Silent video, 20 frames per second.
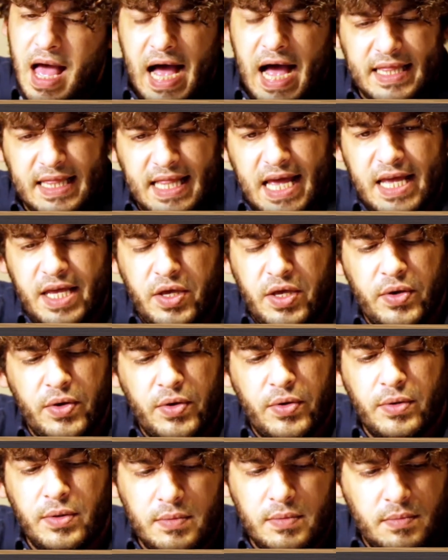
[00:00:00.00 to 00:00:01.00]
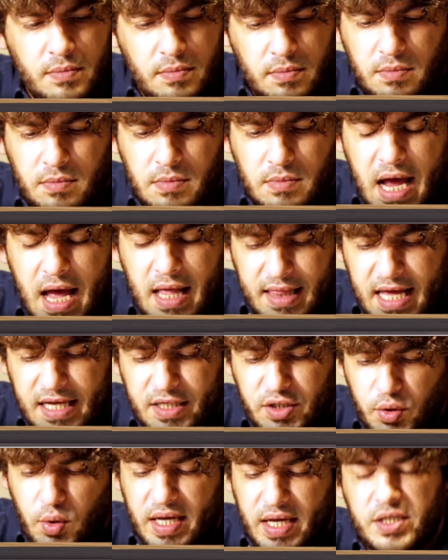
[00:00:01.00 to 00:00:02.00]
I'd like to
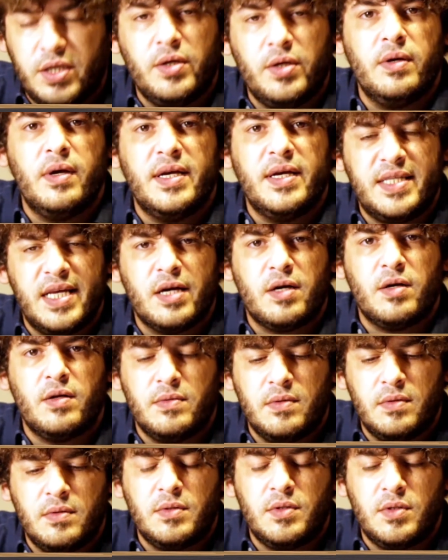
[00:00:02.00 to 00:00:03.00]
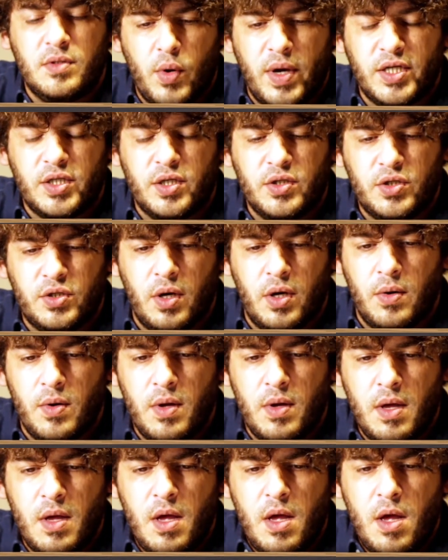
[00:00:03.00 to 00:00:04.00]
ask you a second question.
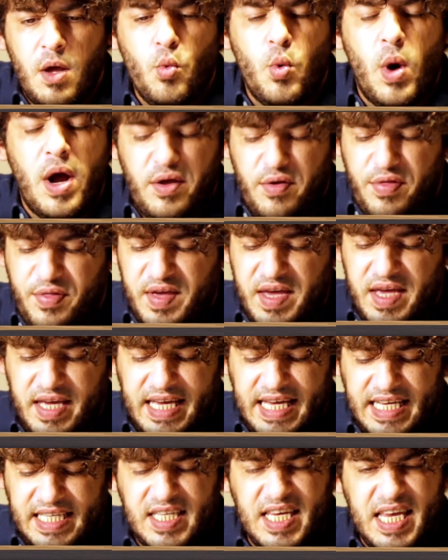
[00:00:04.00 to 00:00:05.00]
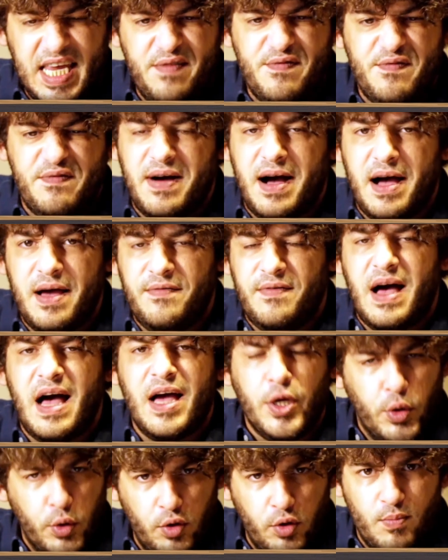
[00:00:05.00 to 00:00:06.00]
So, what do you think? Is e5
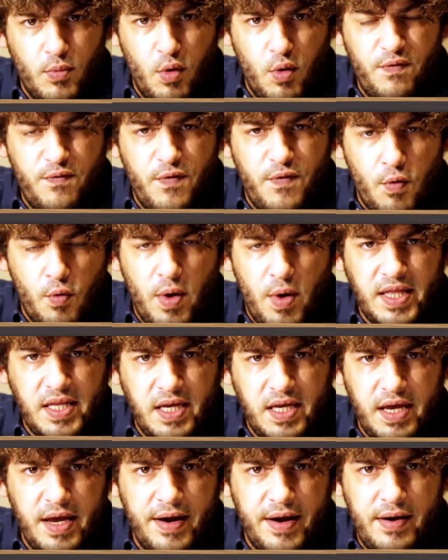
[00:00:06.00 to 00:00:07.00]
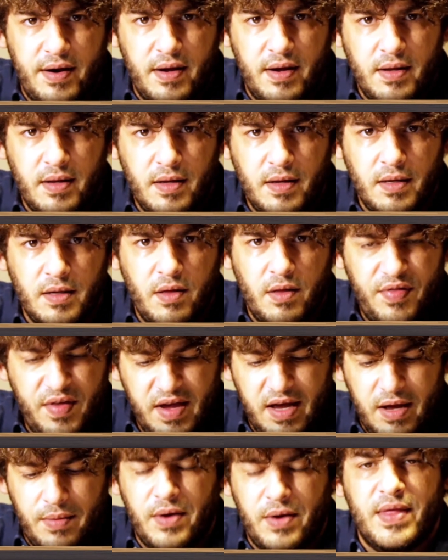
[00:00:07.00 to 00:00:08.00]
a good move for white here?
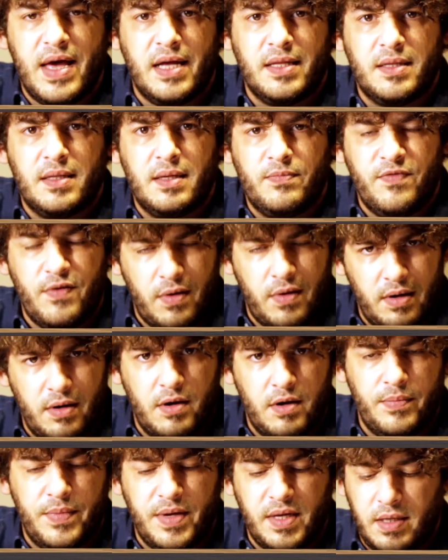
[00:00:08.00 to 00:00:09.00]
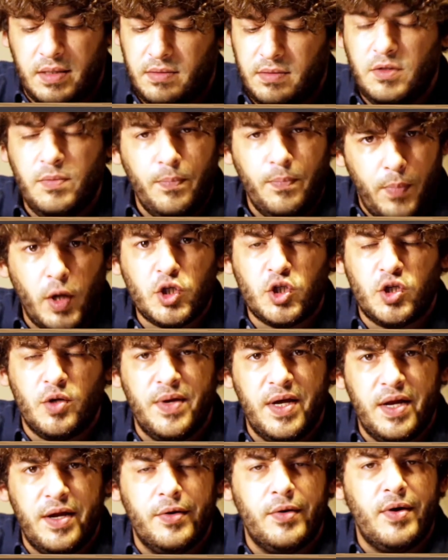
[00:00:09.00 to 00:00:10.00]
Think about that for a little bit, and pause the
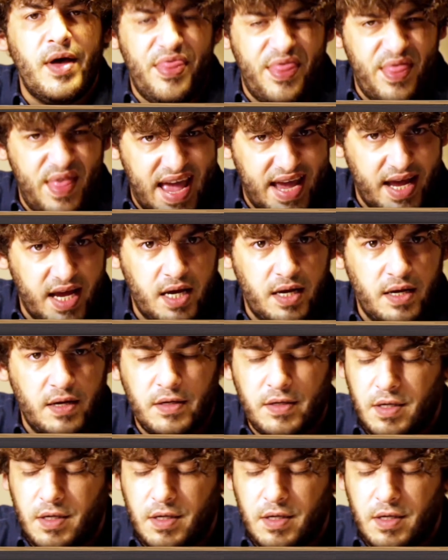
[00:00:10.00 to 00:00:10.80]
video and think.